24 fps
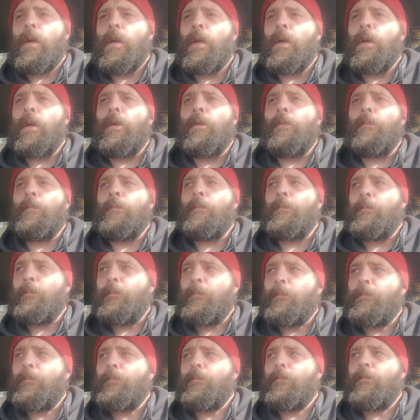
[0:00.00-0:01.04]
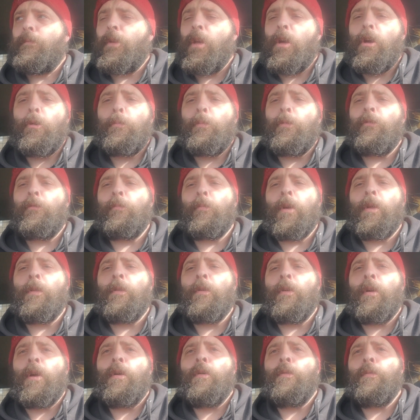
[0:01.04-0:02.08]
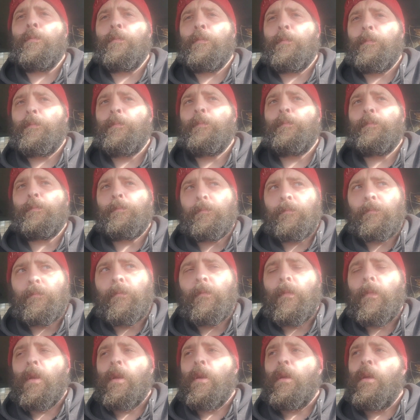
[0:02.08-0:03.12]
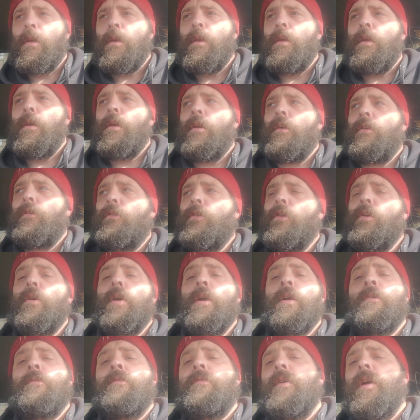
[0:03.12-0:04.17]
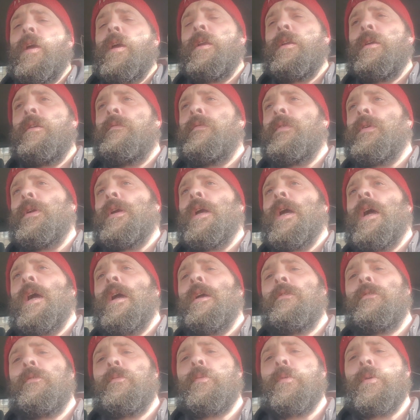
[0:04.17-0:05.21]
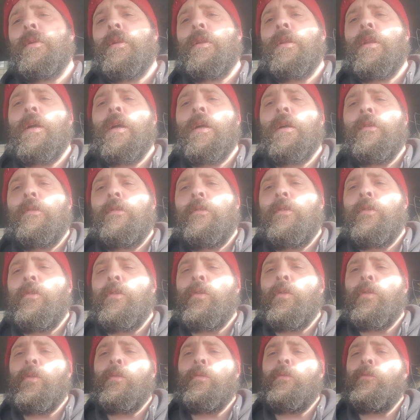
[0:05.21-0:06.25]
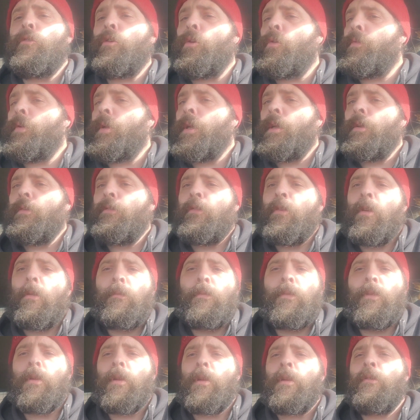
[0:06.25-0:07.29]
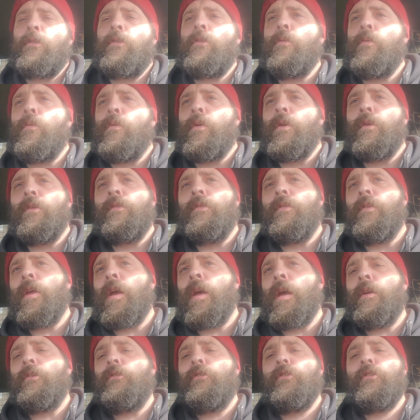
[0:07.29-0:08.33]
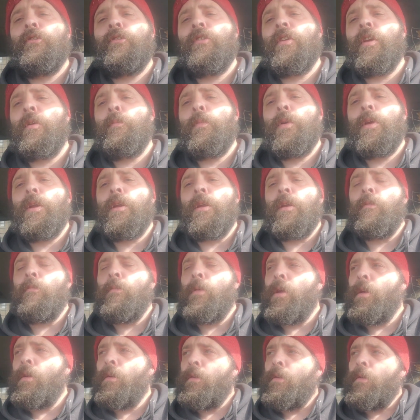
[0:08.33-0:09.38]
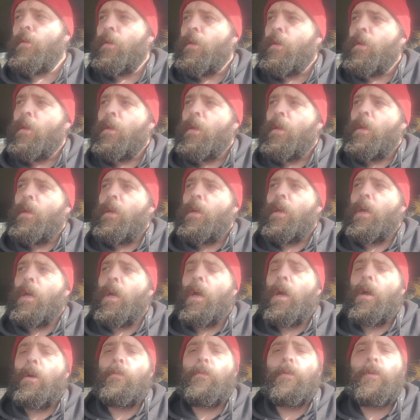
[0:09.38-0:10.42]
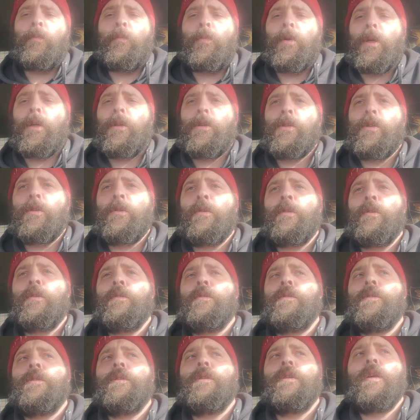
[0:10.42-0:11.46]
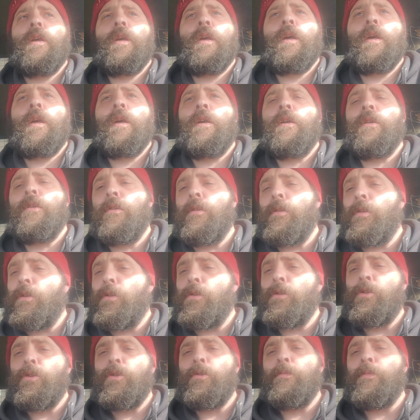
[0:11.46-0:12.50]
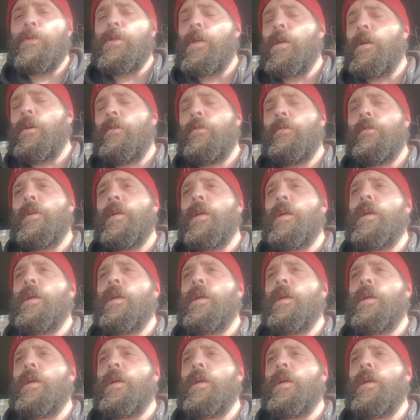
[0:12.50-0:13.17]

to help his mother out. So if any of you guys would like to donate something towards that, just send me an email with pictures, your YouTube channel